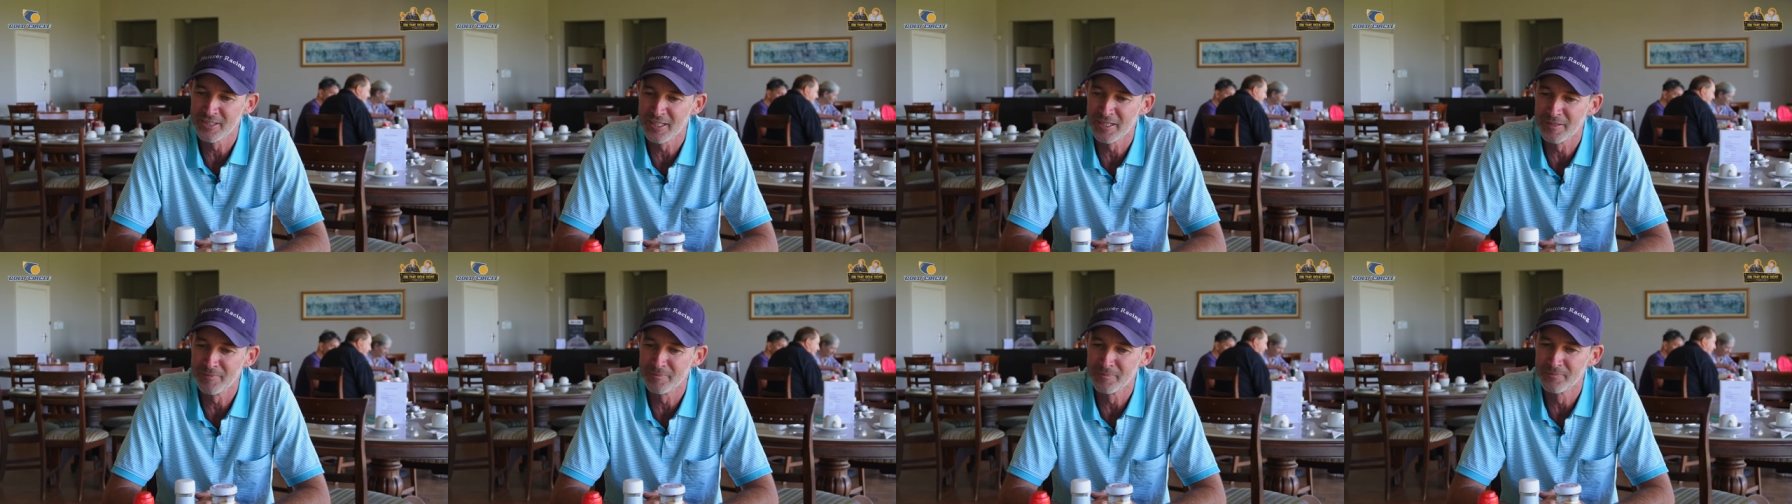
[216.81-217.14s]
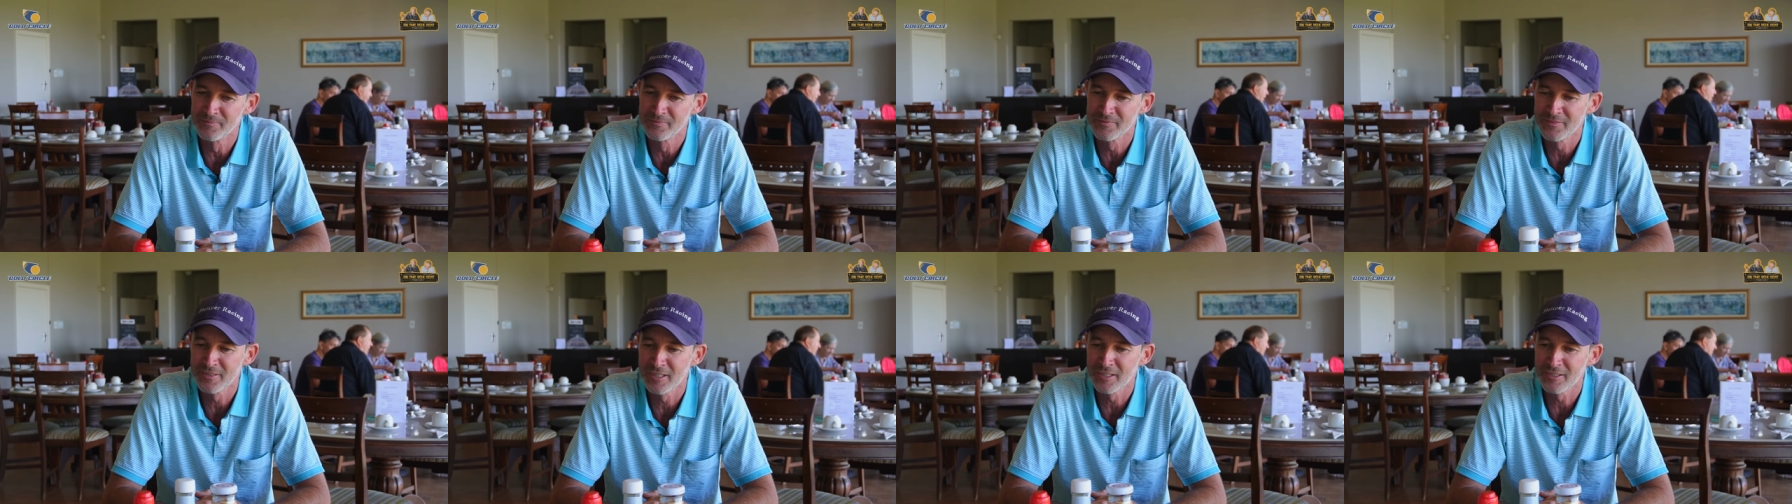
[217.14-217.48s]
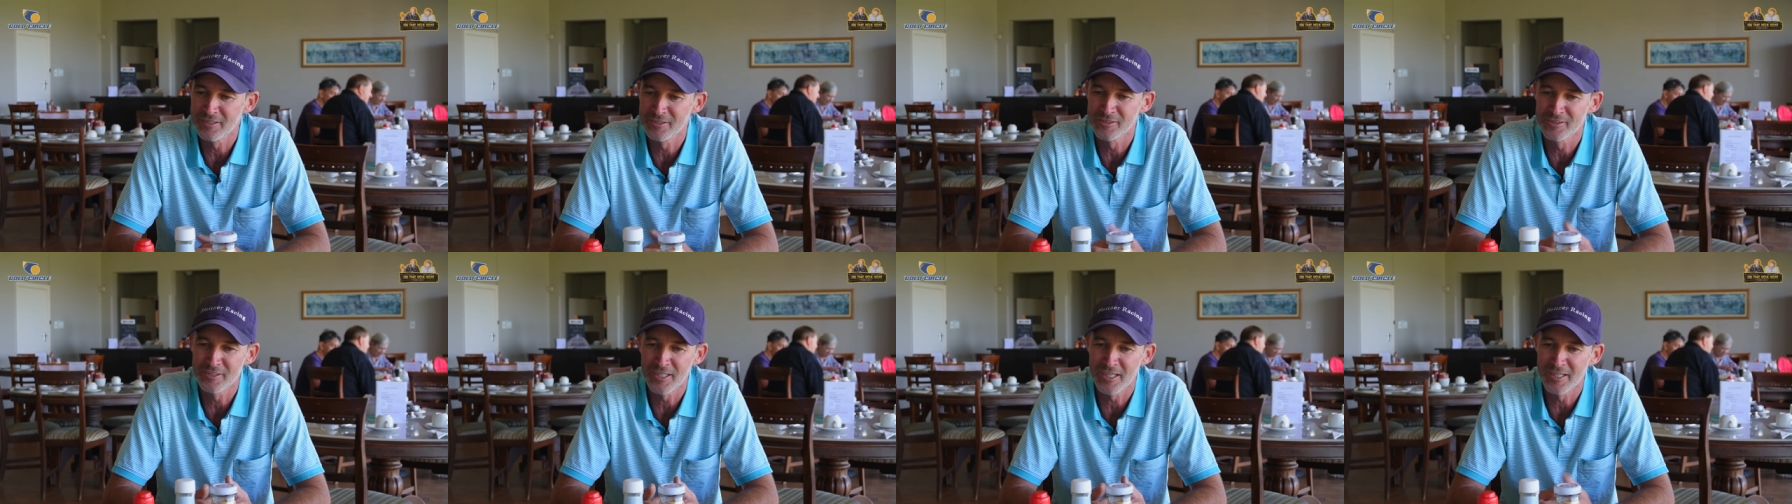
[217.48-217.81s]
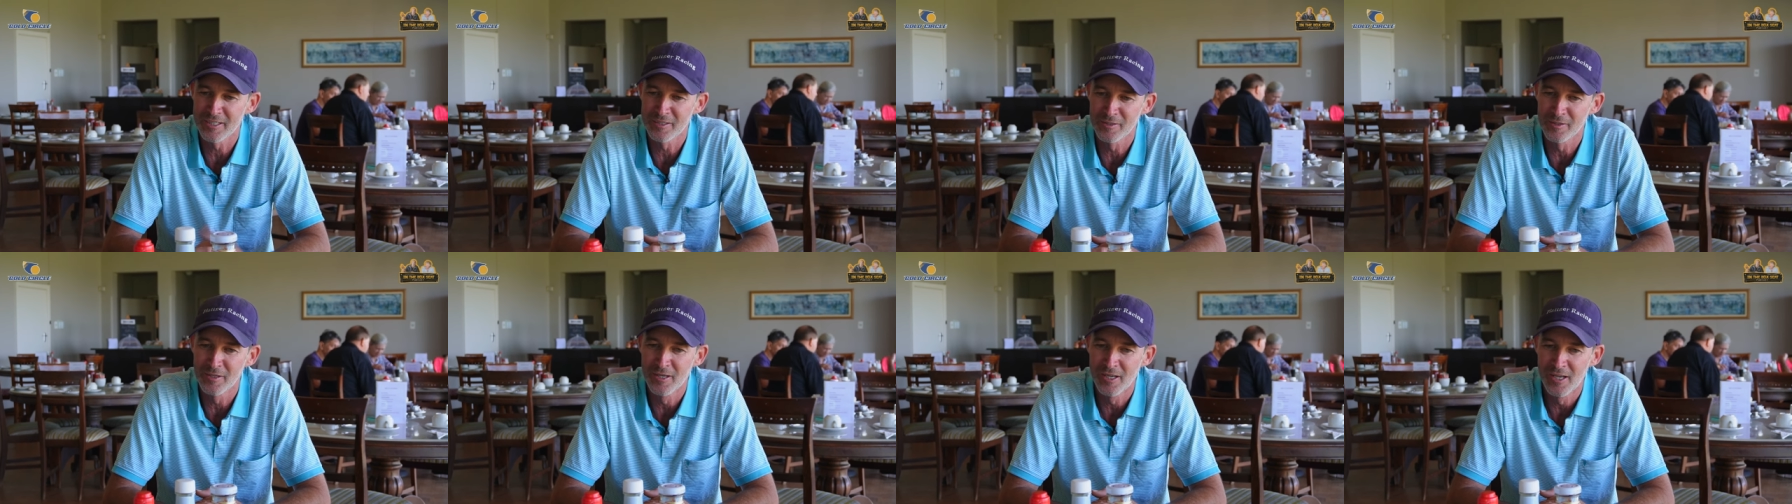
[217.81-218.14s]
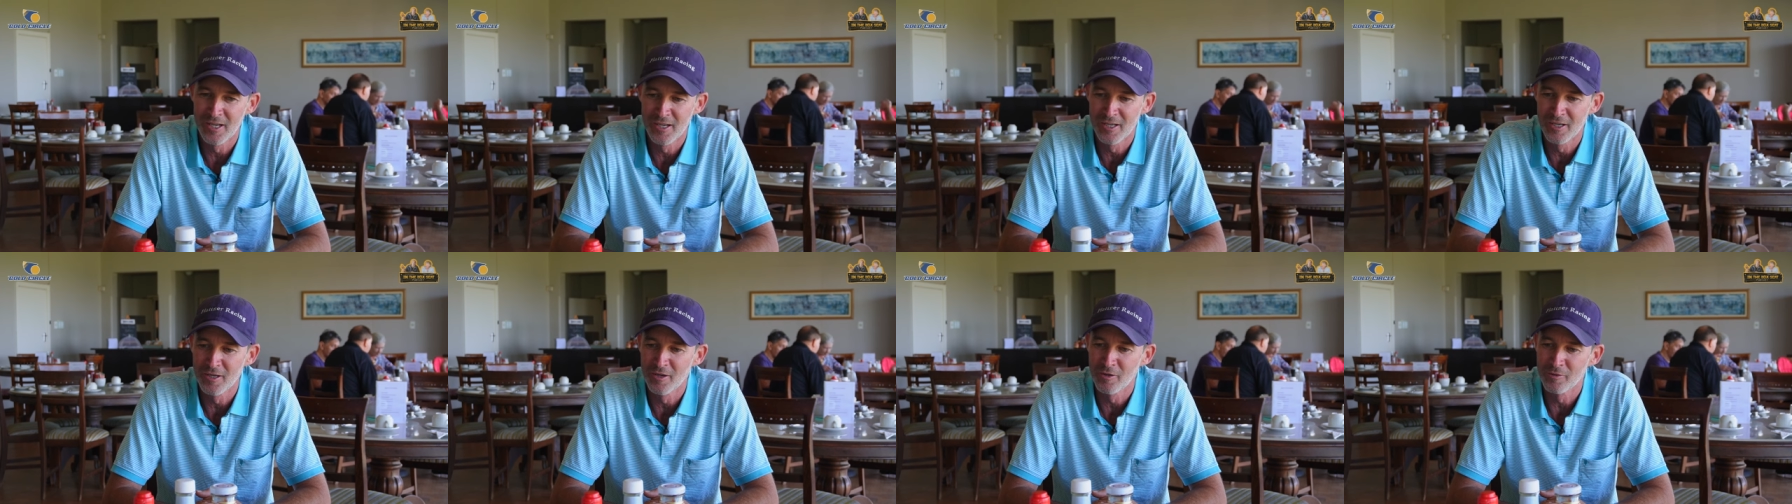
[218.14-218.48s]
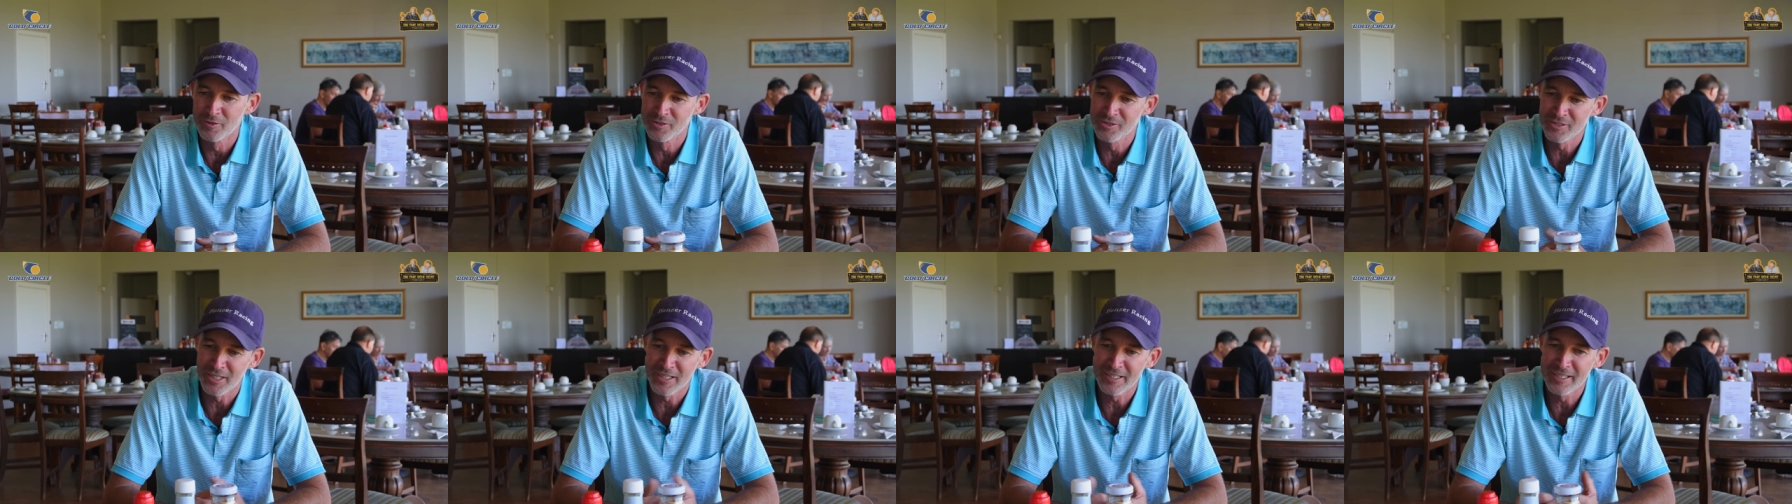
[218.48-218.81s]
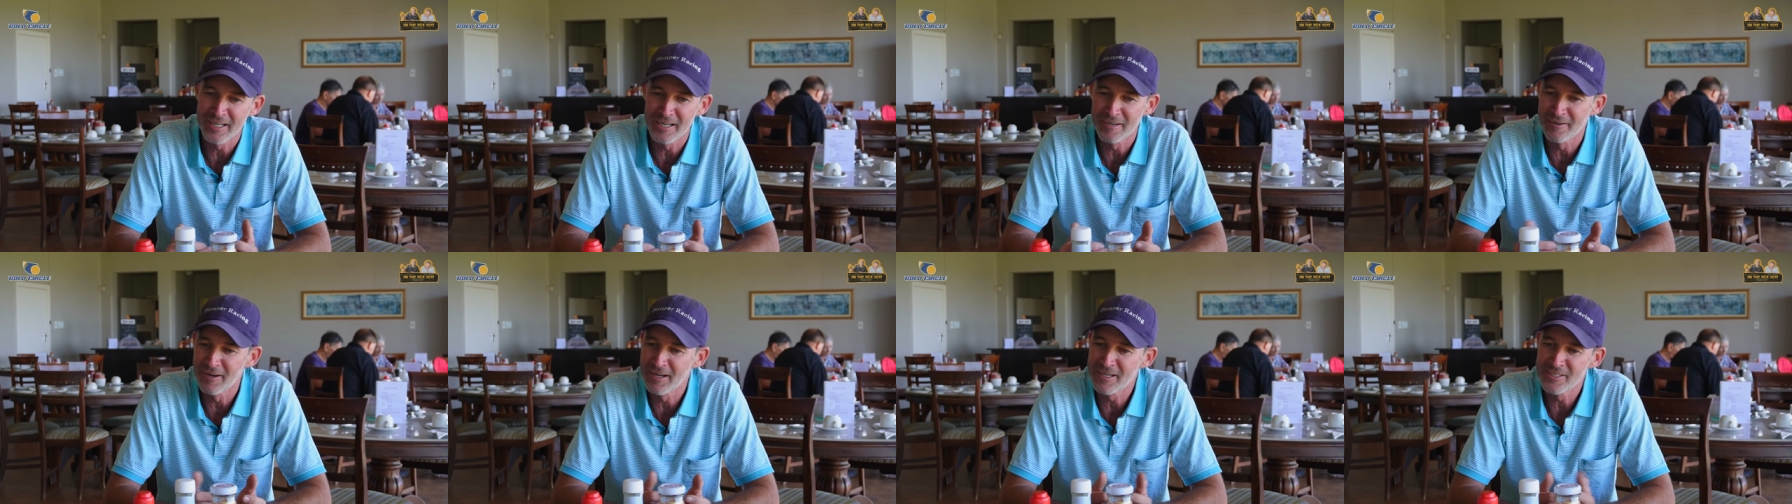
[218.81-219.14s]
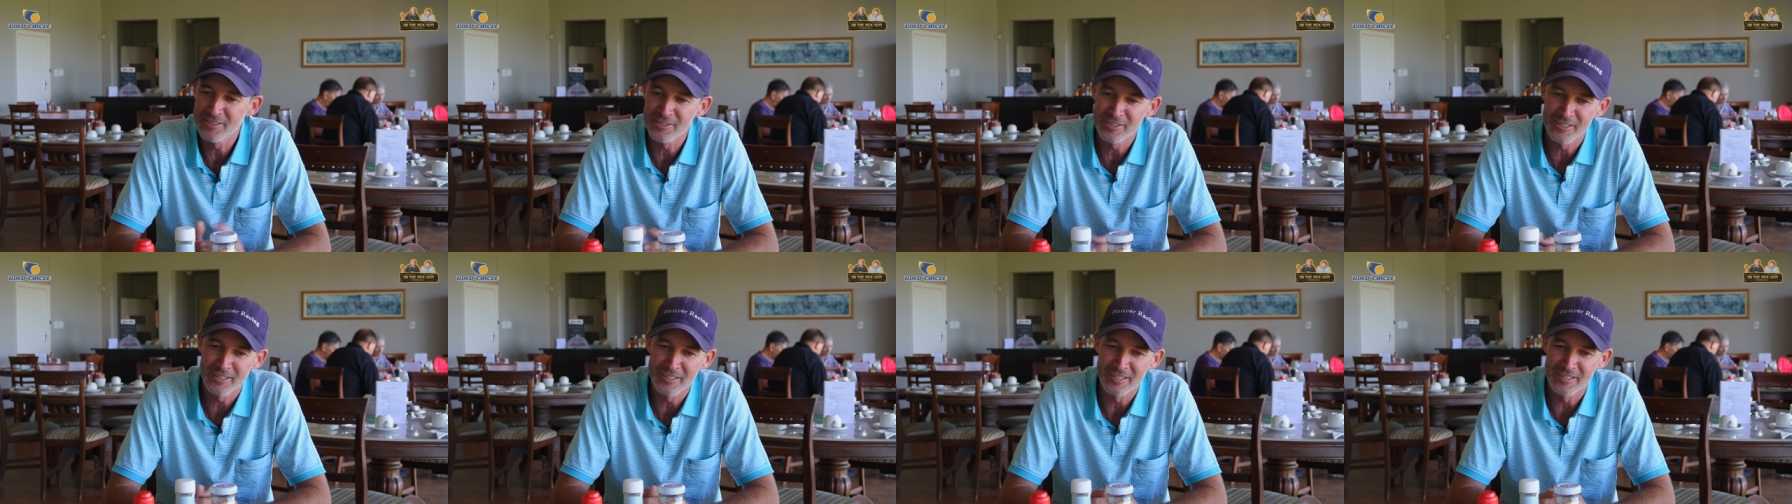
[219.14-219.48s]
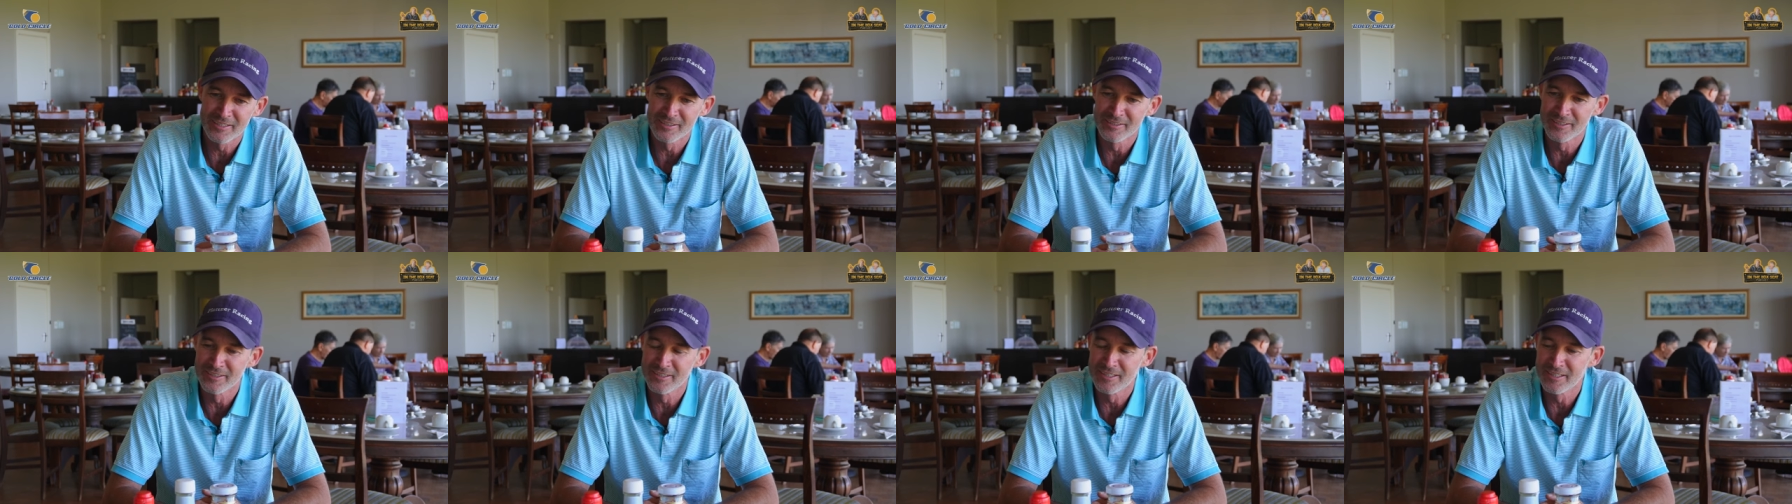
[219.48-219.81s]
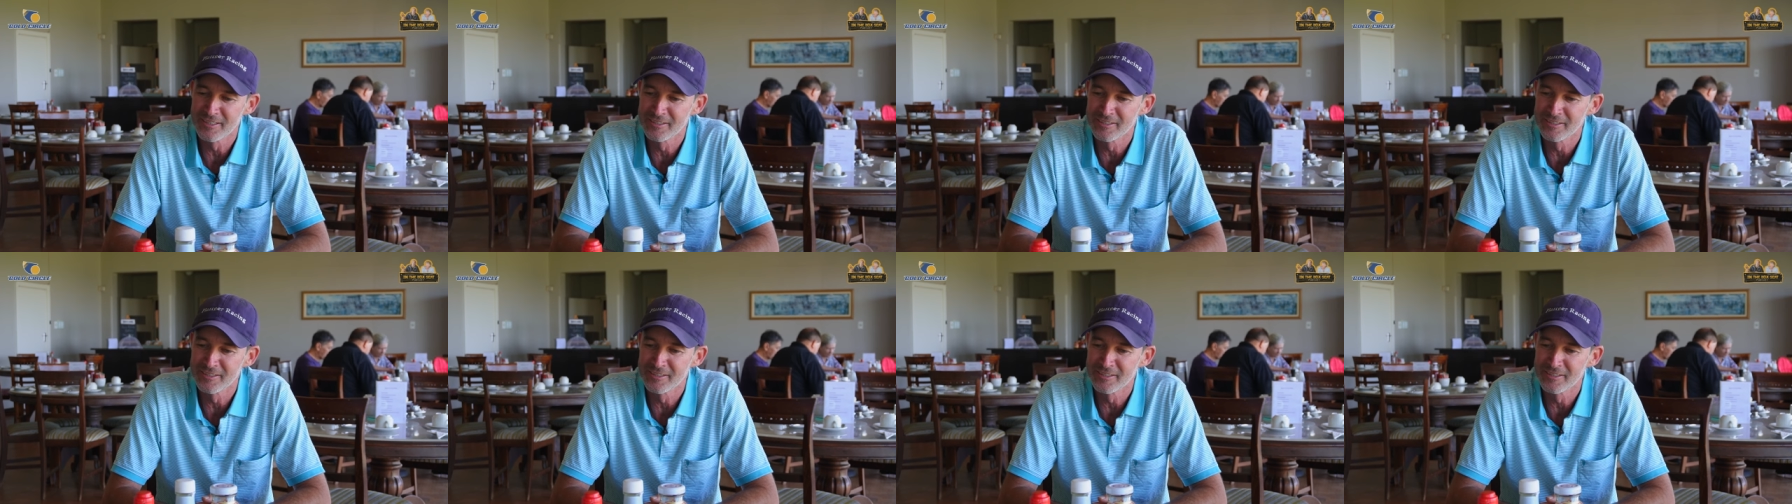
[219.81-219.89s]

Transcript: Um, like I say, with Sunday racing and,